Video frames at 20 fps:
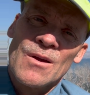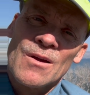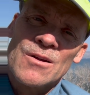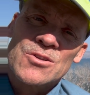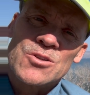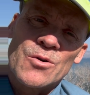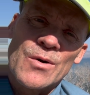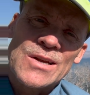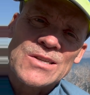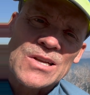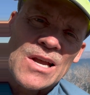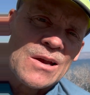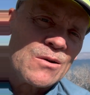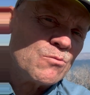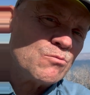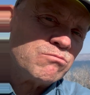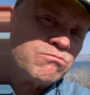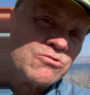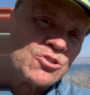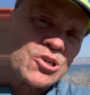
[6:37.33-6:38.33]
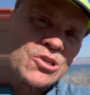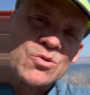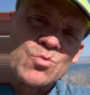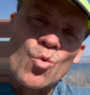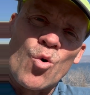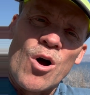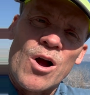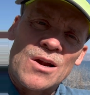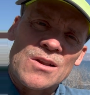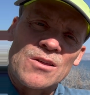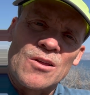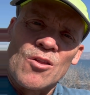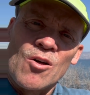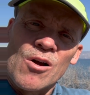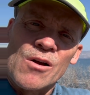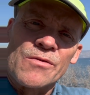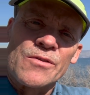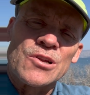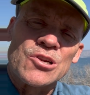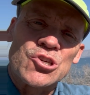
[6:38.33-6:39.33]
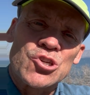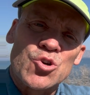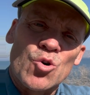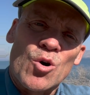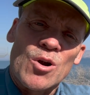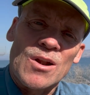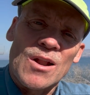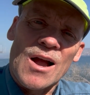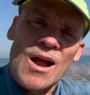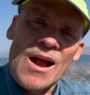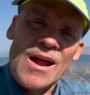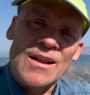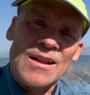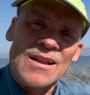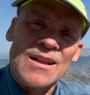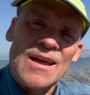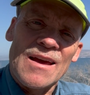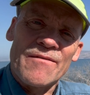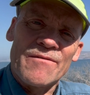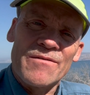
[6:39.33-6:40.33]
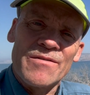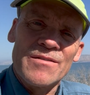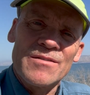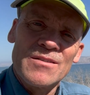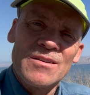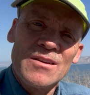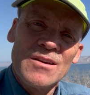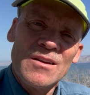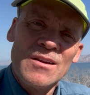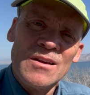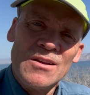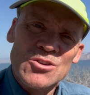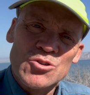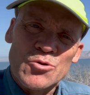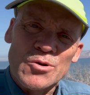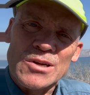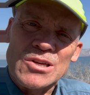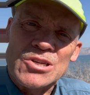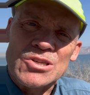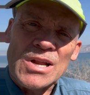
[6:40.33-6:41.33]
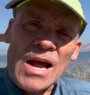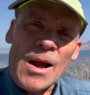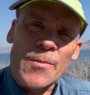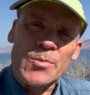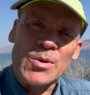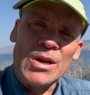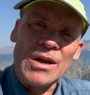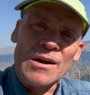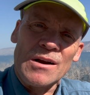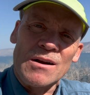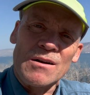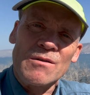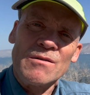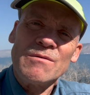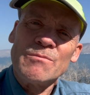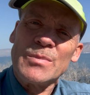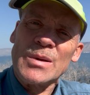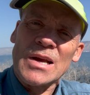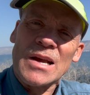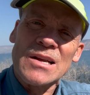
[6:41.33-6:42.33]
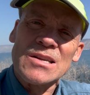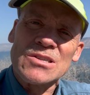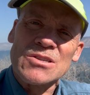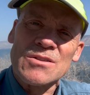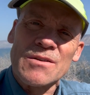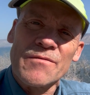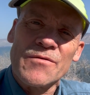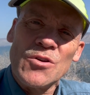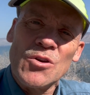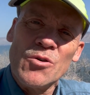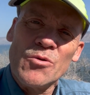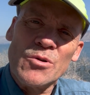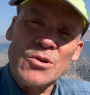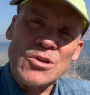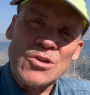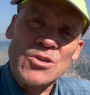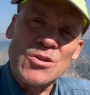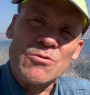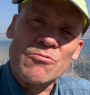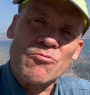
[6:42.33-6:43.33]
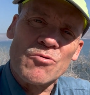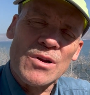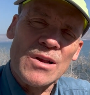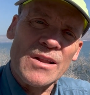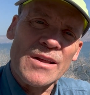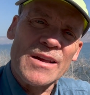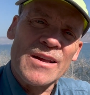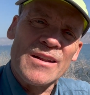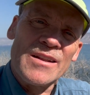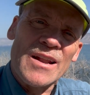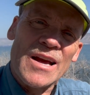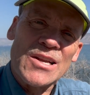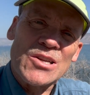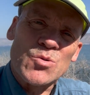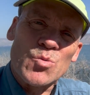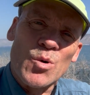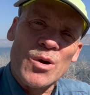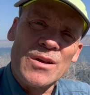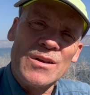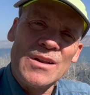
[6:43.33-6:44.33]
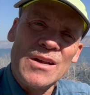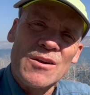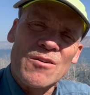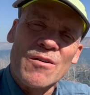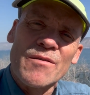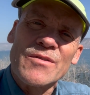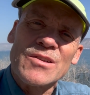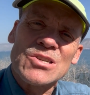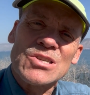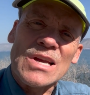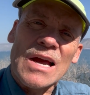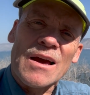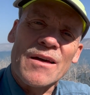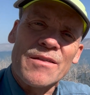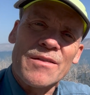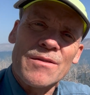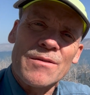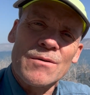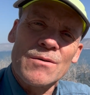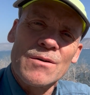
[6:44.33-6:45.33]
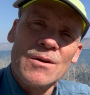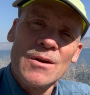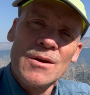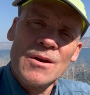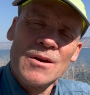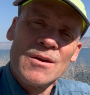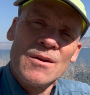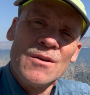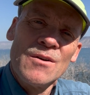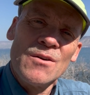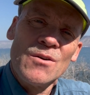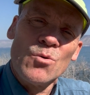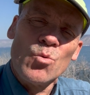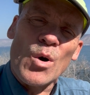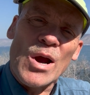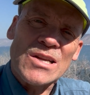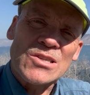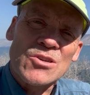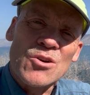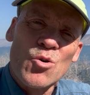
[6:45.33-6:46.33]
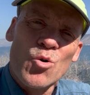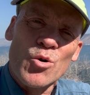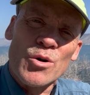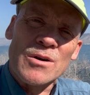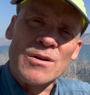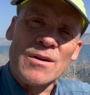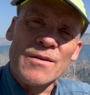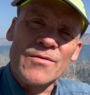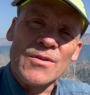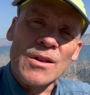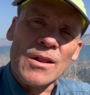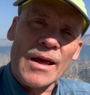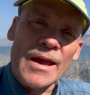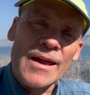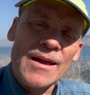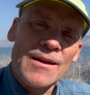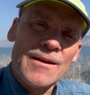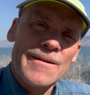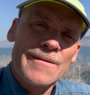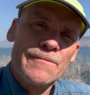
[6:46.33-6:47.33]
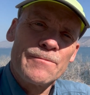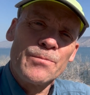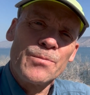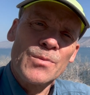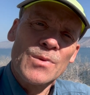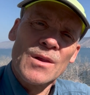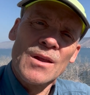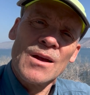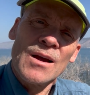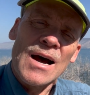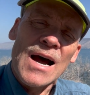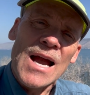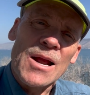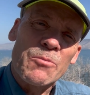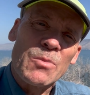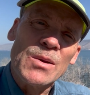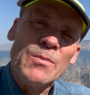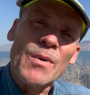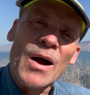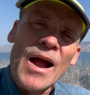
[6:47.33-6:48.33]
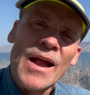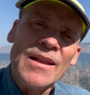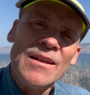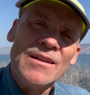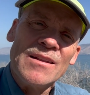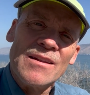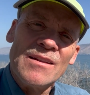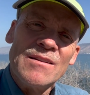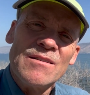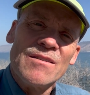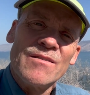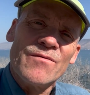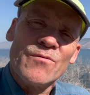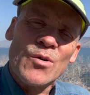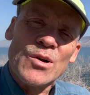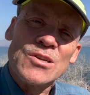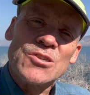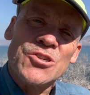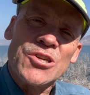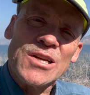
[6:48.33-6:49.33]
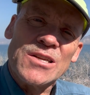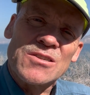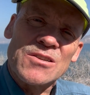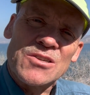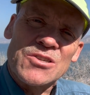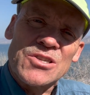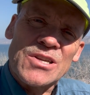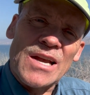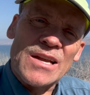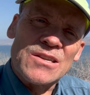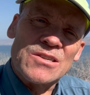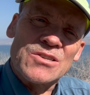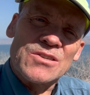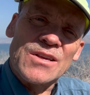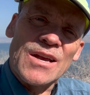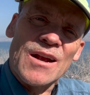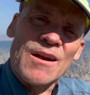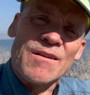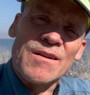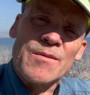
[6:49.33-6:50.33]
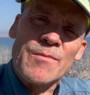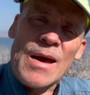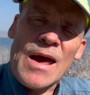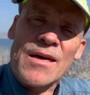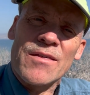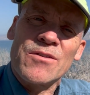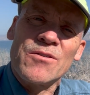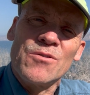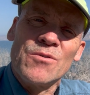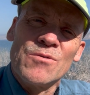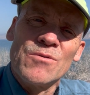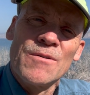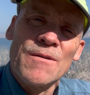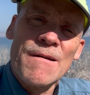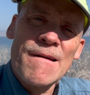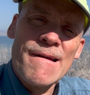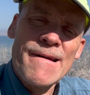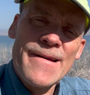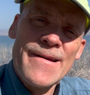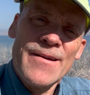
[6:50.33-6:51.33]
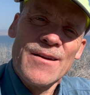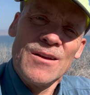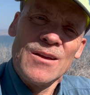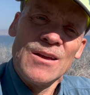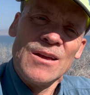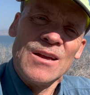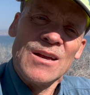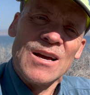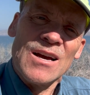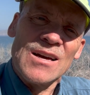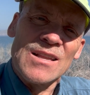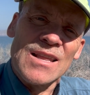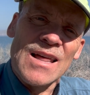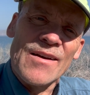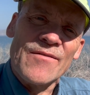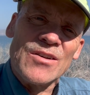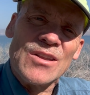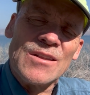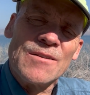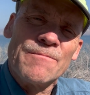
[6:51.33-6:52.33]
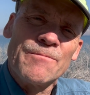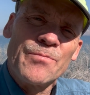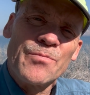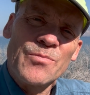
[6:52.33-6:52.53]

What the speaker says: So as I just walked along the shoreline and have sort of stopped here because the view is really a nice one here on the southwest corner of the lake, I am reminded of what Jesus says there in Matthew 11,